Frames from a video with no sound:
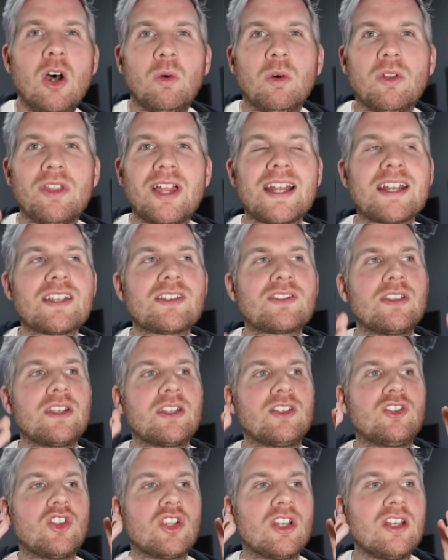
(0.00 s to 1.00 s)
well, that is
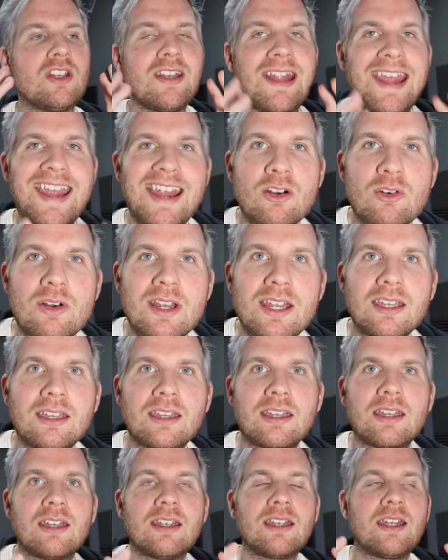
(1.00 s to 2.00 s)
the
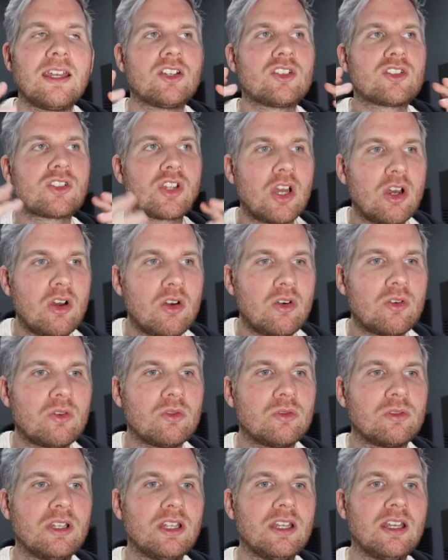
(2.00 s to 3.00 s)
generic
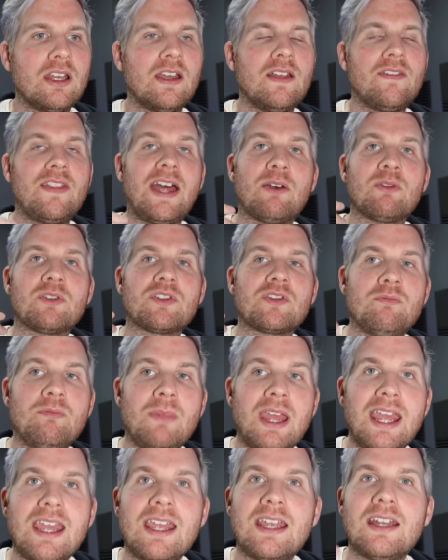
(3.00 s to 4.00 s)
tone that was
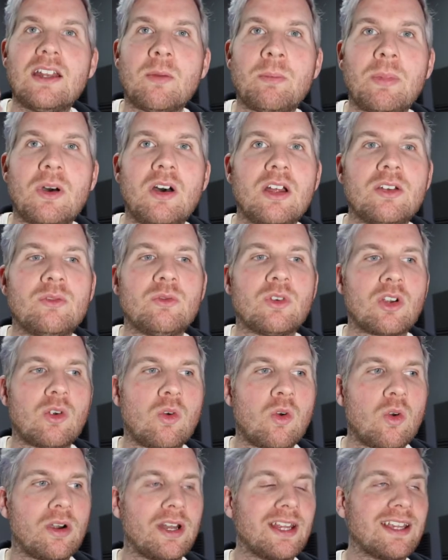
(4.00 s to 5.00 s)
made upon
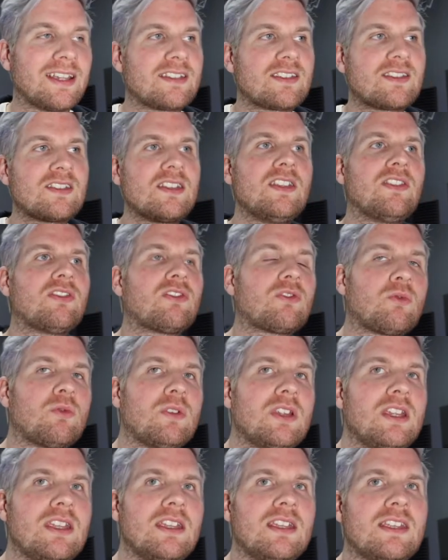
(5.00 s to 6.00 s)
recording.
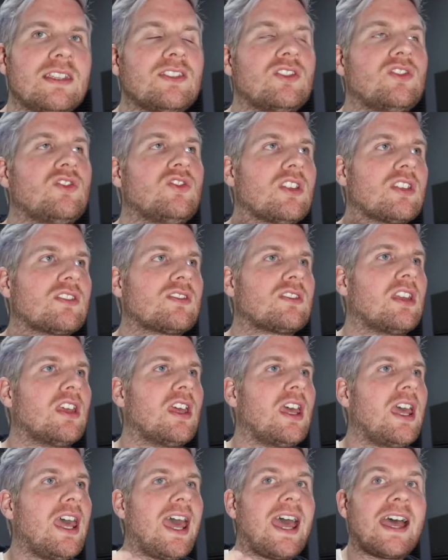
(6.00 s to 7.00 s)
C3 is just,
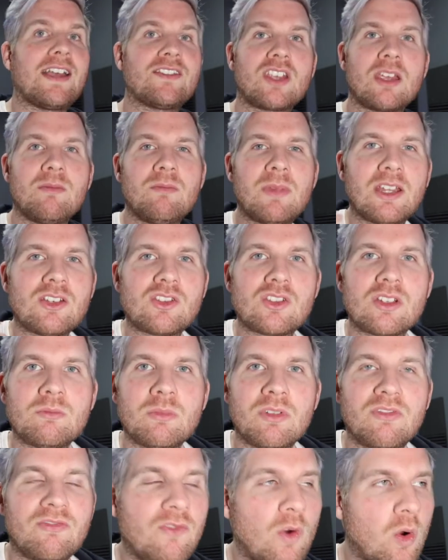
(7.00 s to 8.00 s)
as I mentioned
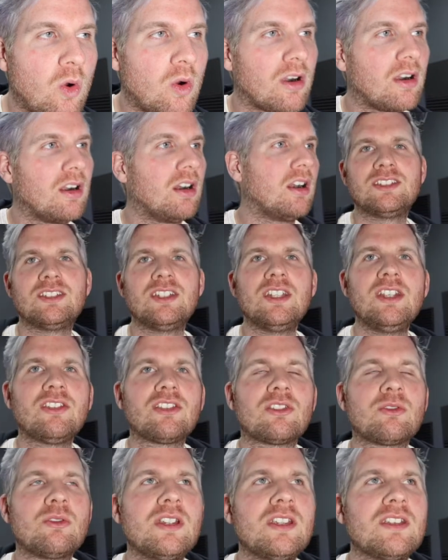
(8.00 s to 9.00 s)
before,
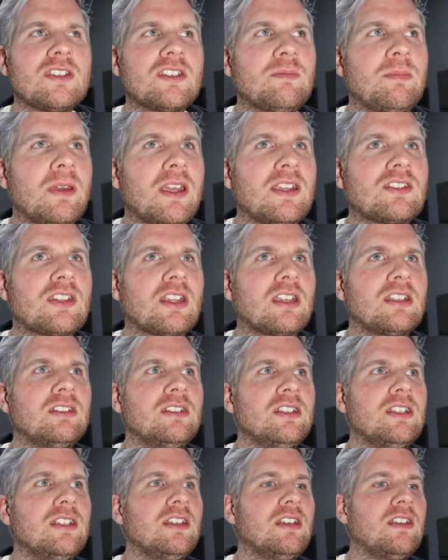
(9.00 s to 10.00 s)
C3 is
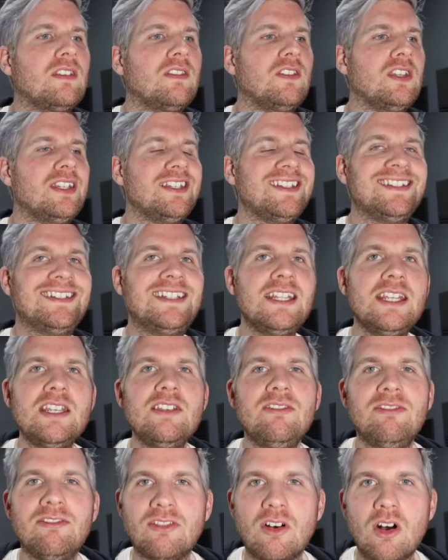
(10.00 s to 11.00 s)
basically the
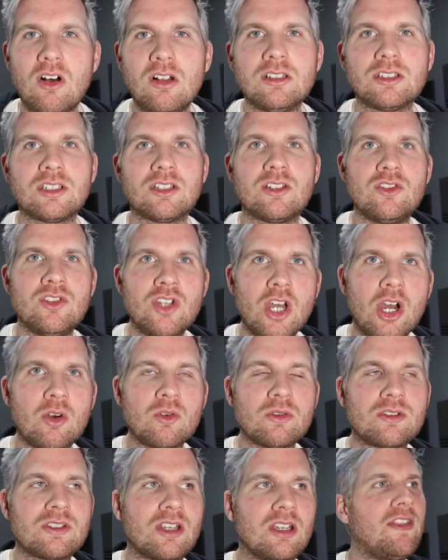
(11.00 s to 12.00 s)
default
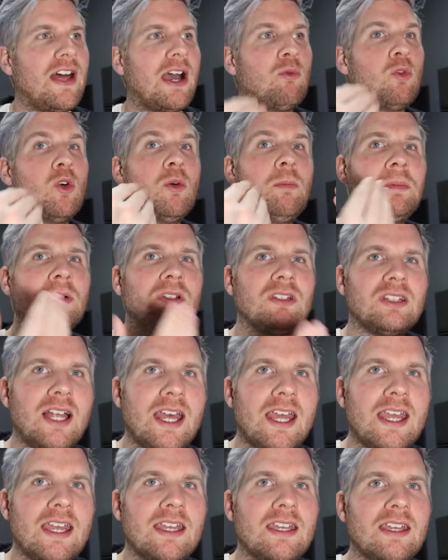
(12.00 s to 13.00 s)
note that will
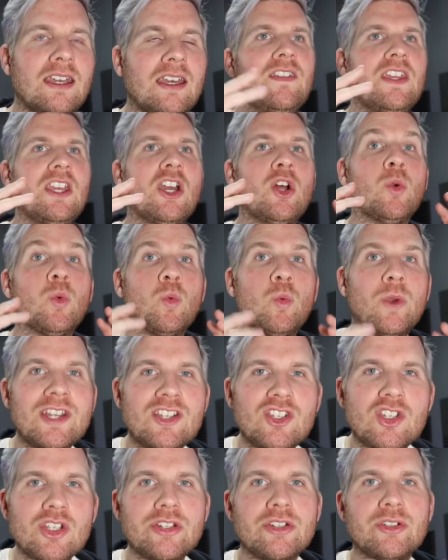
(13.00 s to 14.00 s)
play the
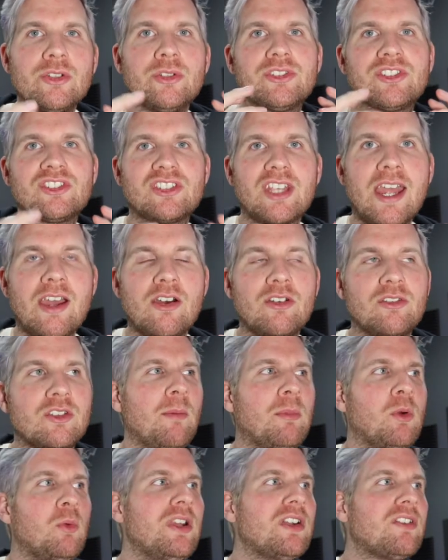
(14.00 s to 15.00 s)
original sound.
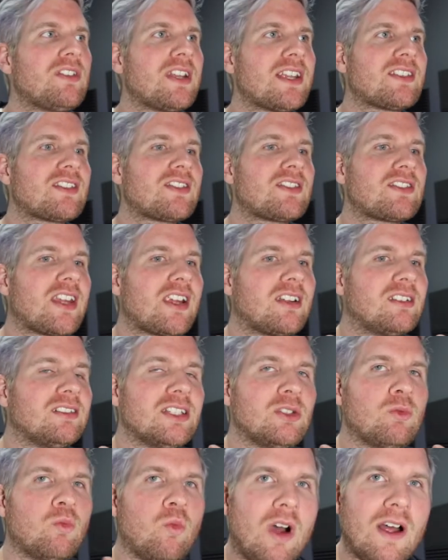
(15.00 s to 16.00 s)
But we don't
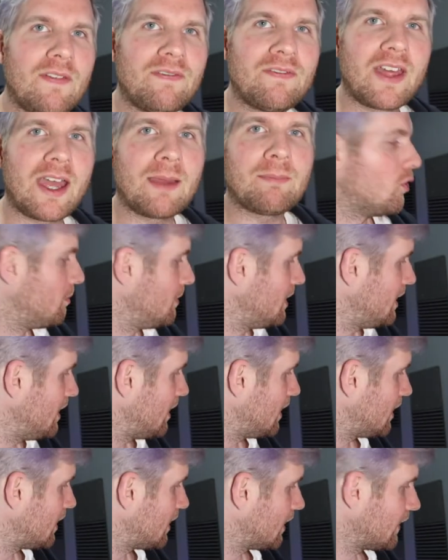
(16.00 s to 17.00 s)
necessarily want that. When me
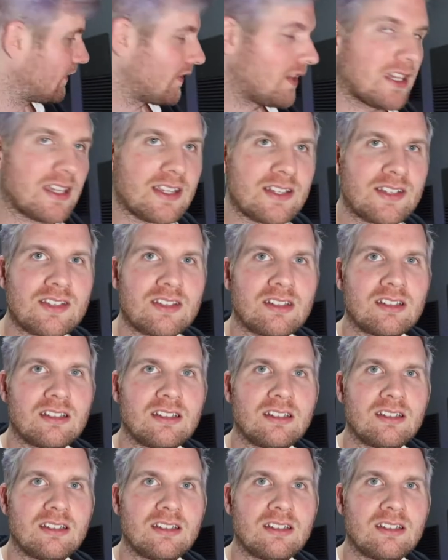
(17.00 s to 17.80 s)
hitting this,